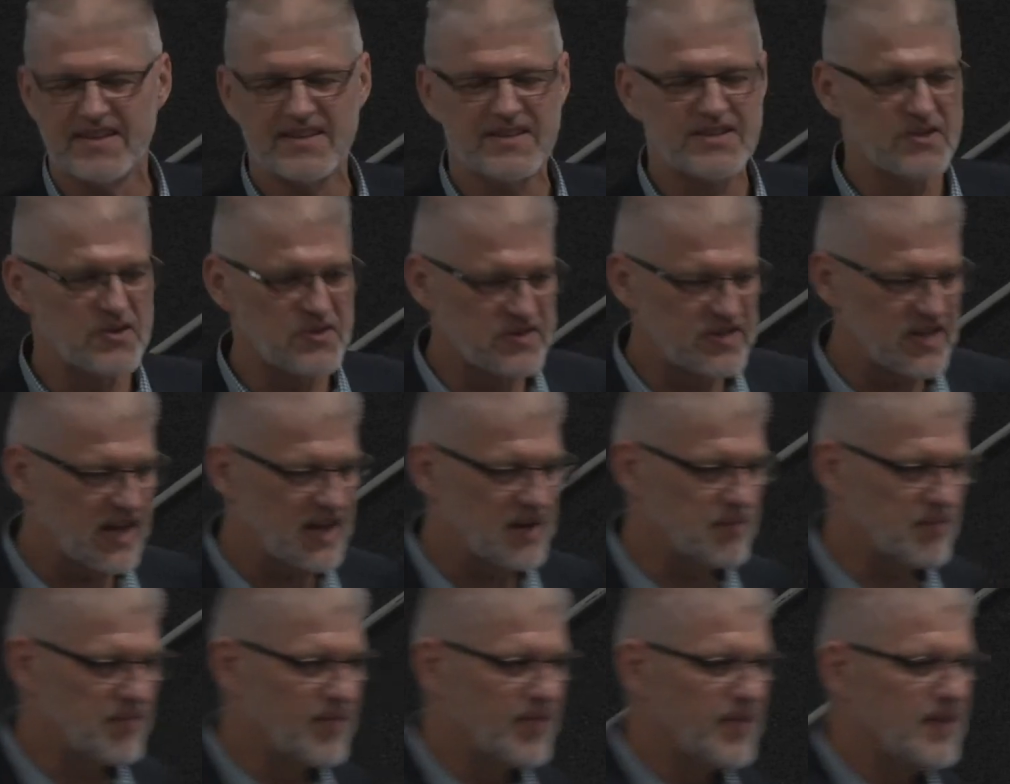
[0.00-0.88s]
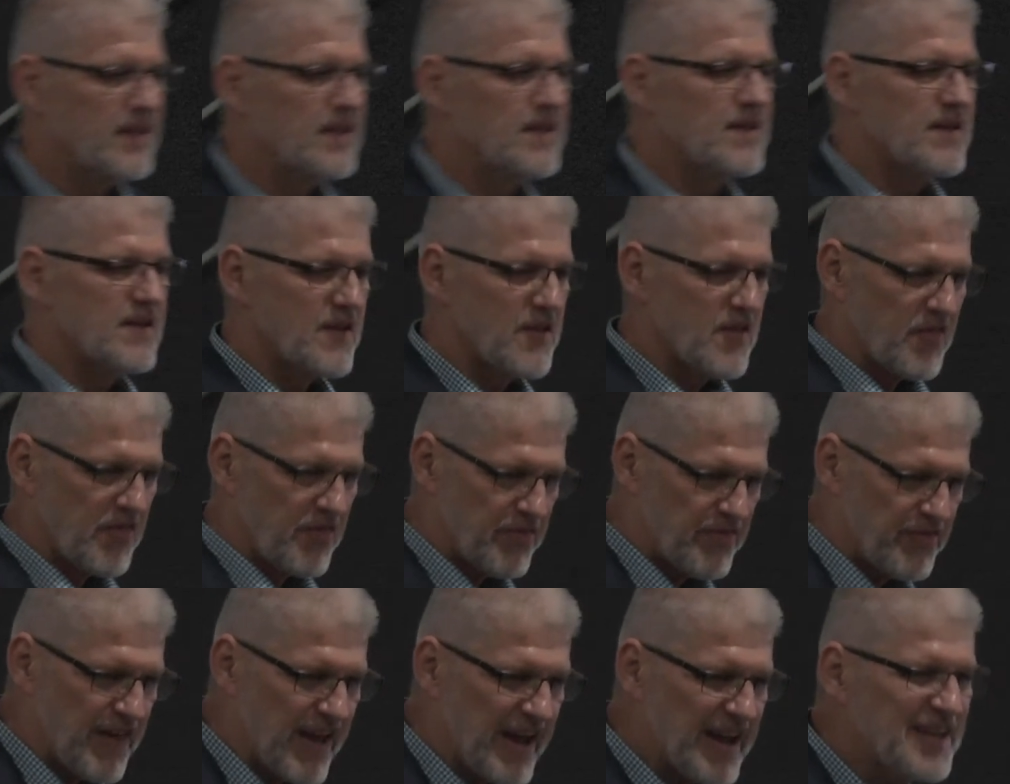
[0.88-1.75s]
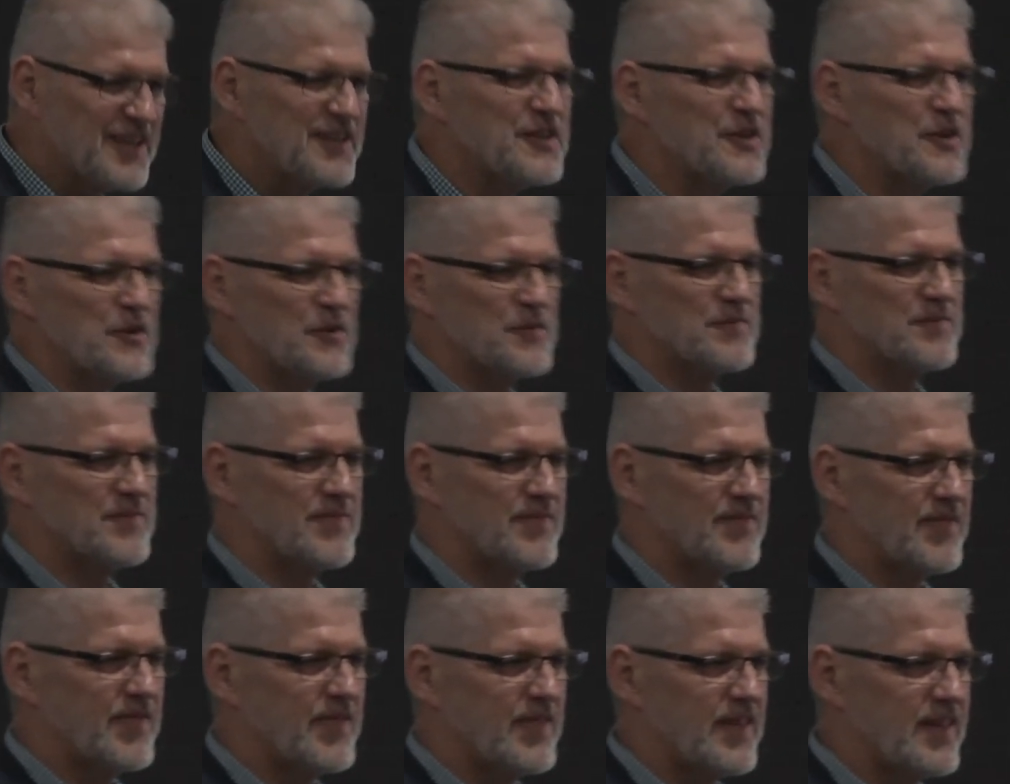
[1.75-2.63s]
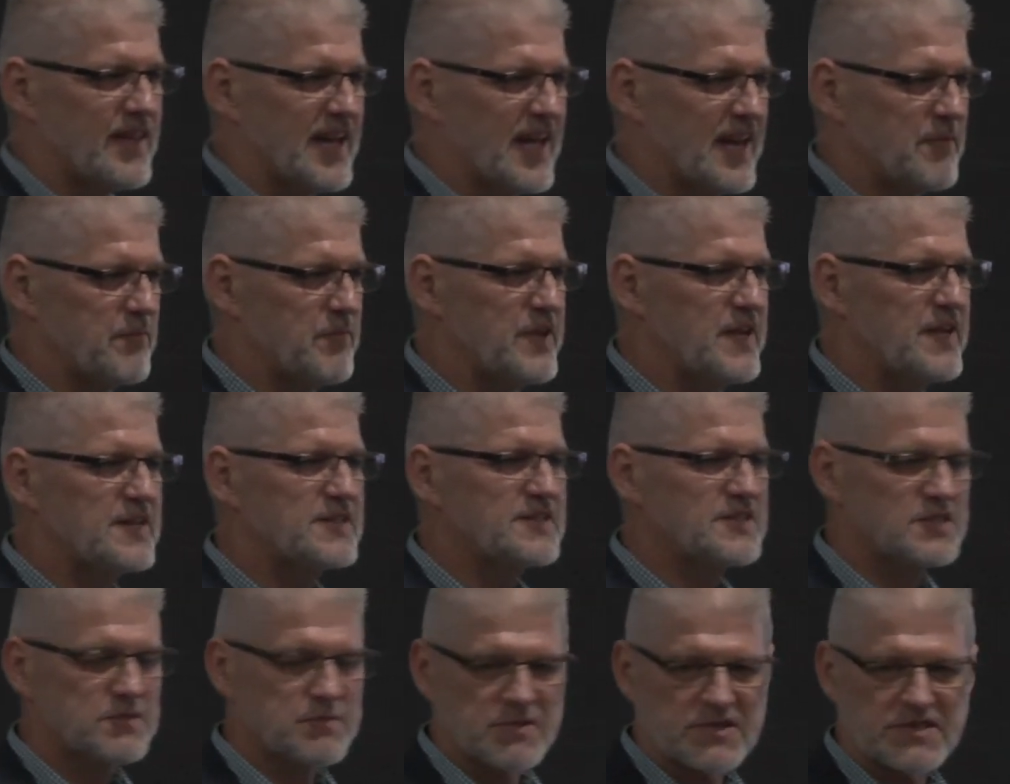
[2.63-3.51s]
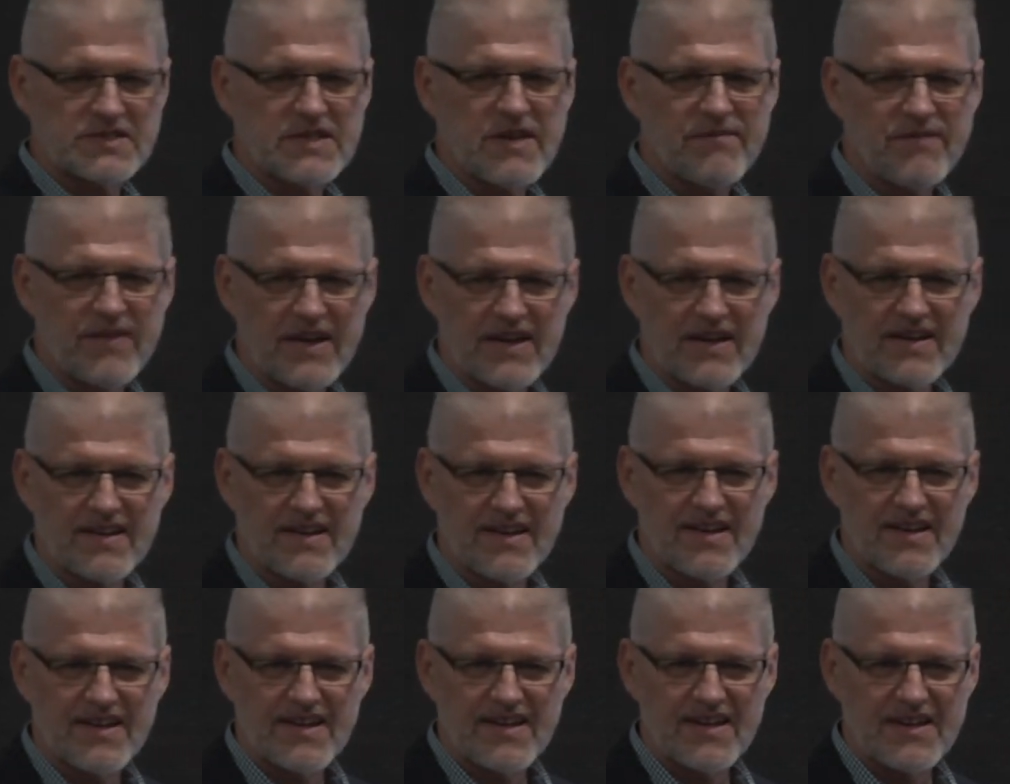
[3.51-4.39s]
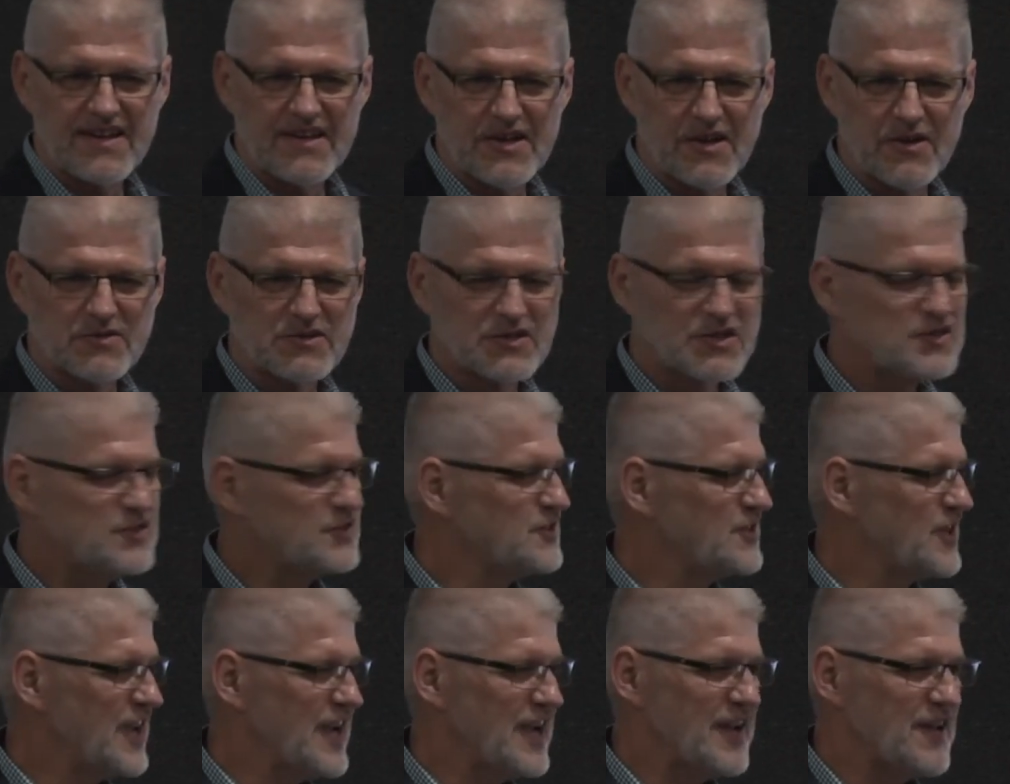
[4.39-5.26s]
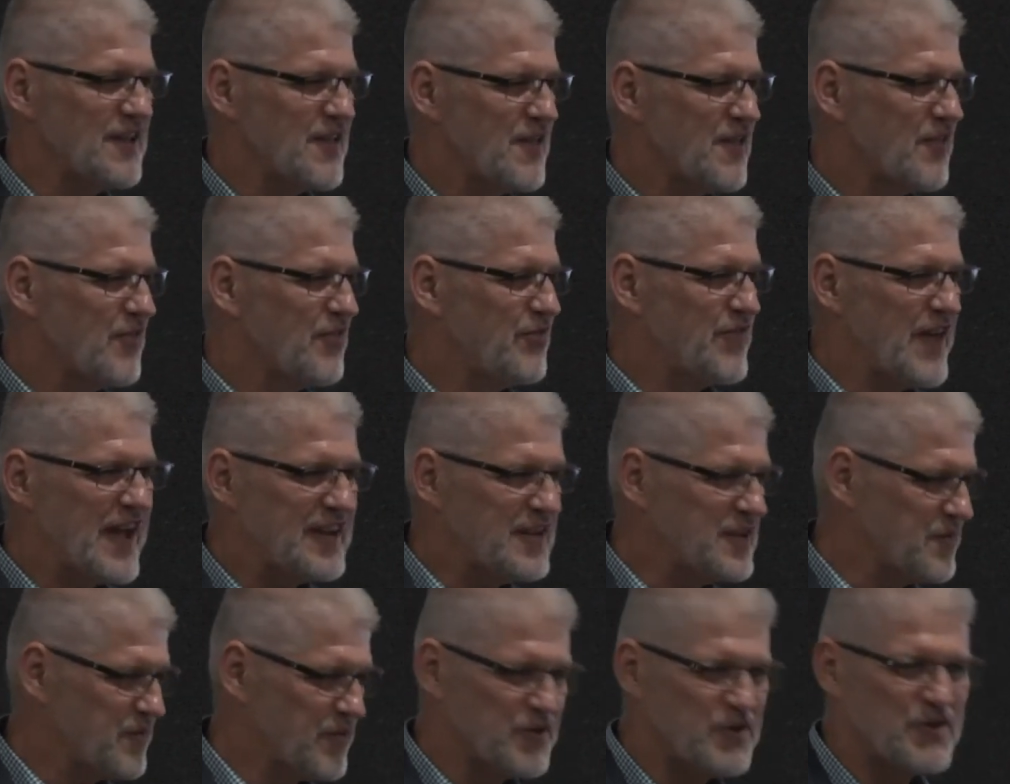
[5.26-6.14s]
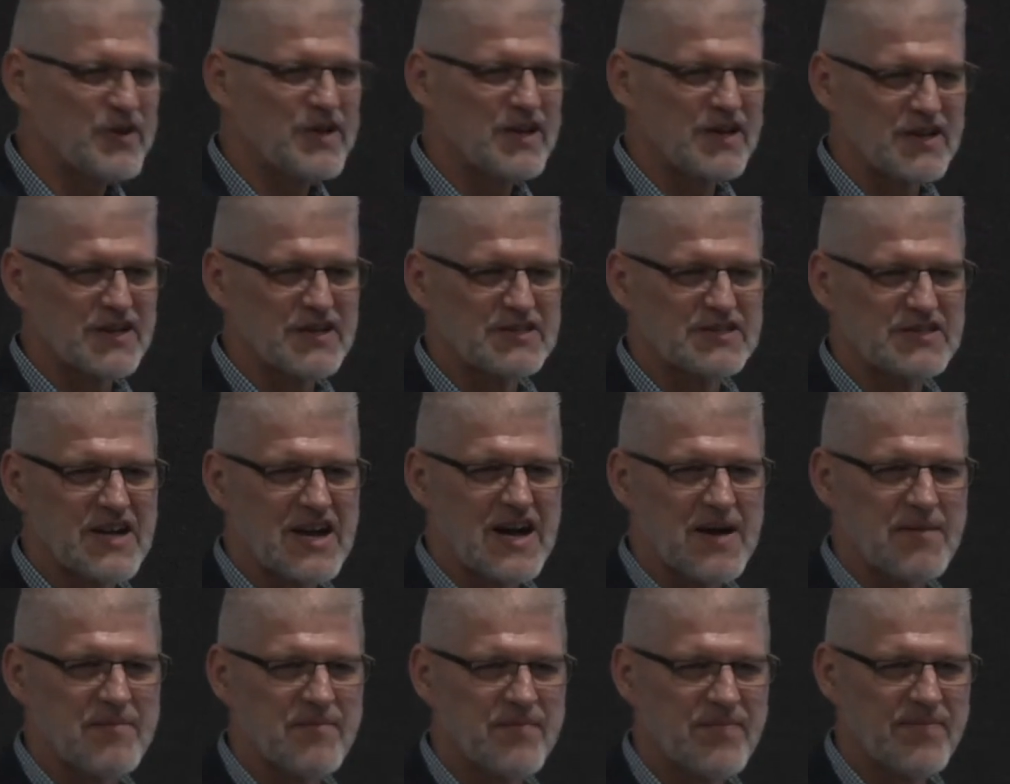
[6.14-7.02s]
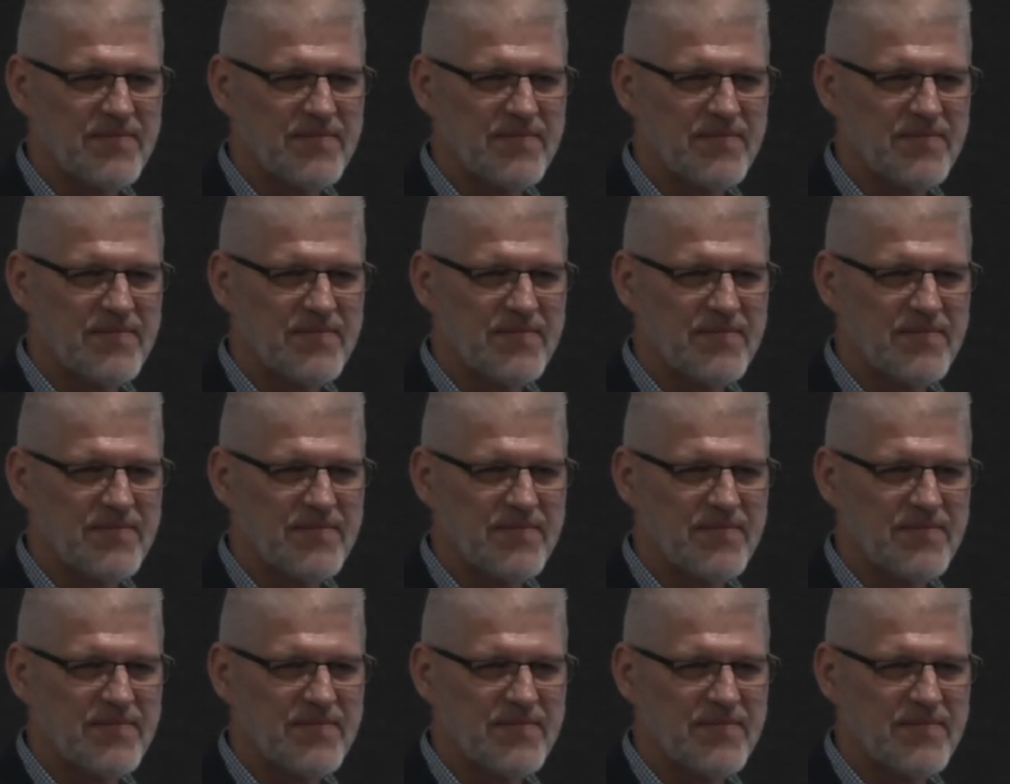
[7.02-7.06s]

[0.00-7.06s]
You tell them, thank you, and be specific. Don't just say, thank you for doing a good job.